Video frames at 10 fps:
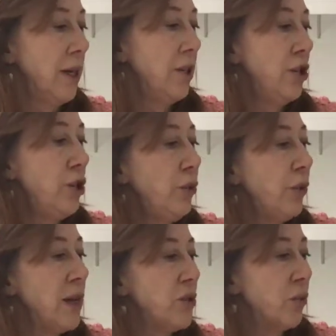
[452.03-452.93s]
The two
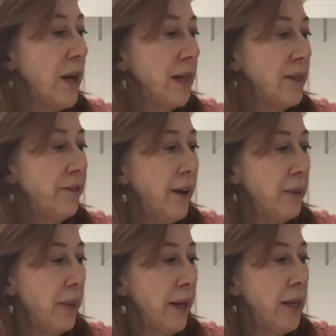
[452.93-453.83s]
friends ran to find
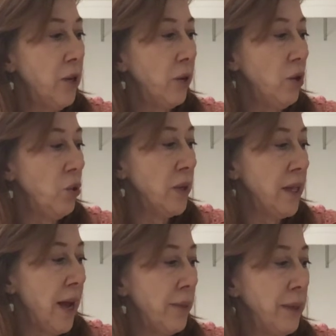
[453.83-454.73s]
Bagheera, who was
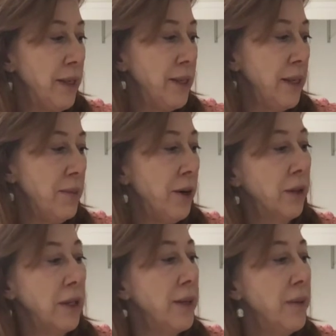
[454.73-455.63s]
happy to see
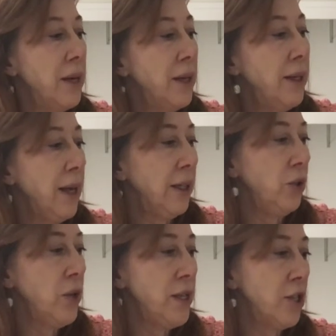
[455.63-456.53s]
Mowgli. King
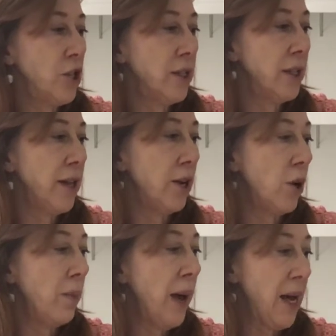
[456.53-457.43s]
Louie suggested they go
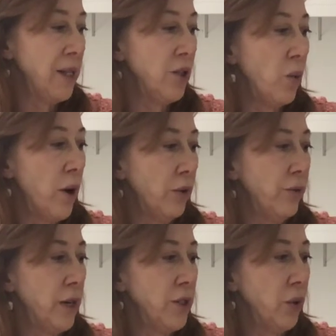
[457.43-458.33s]
past the
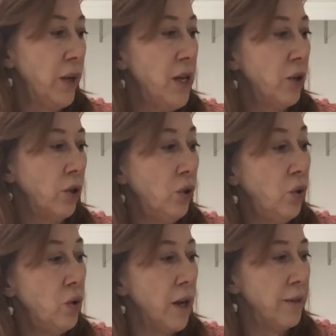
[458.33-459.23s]
waterfall so he could
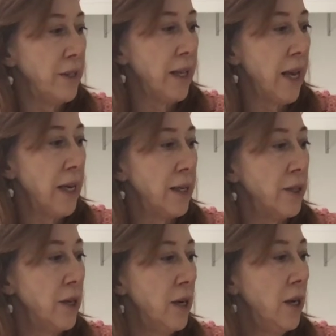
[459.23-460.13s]
cool off his hand.
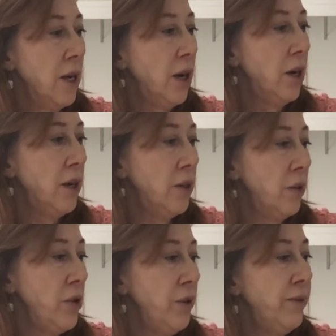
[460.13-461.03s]
Oh,
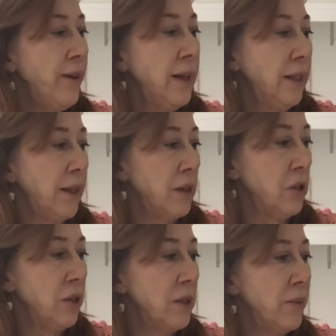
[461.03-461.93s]
you finally got a
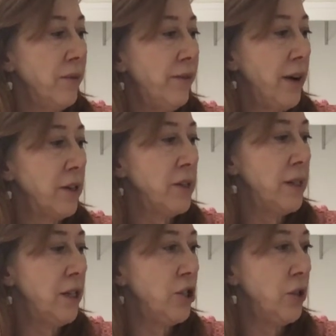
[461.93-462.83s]
hold of some fire,
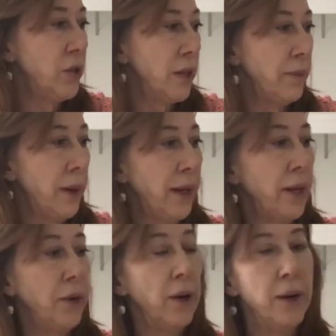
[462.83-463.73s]
did you? Said
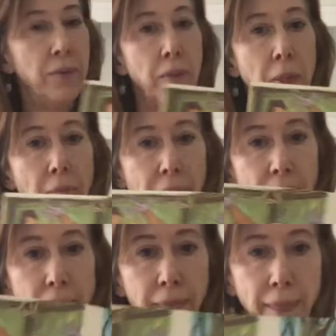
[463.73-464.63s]
Bagheera.
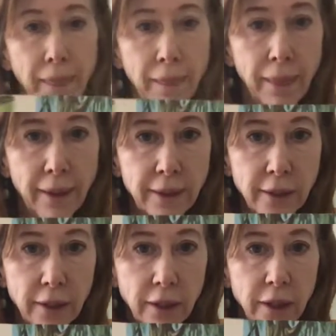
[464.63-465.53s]
So
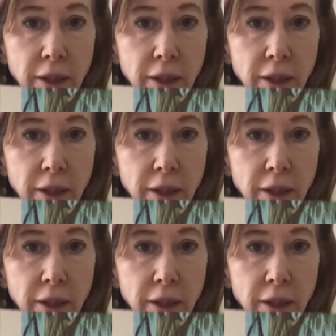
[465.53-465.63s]
there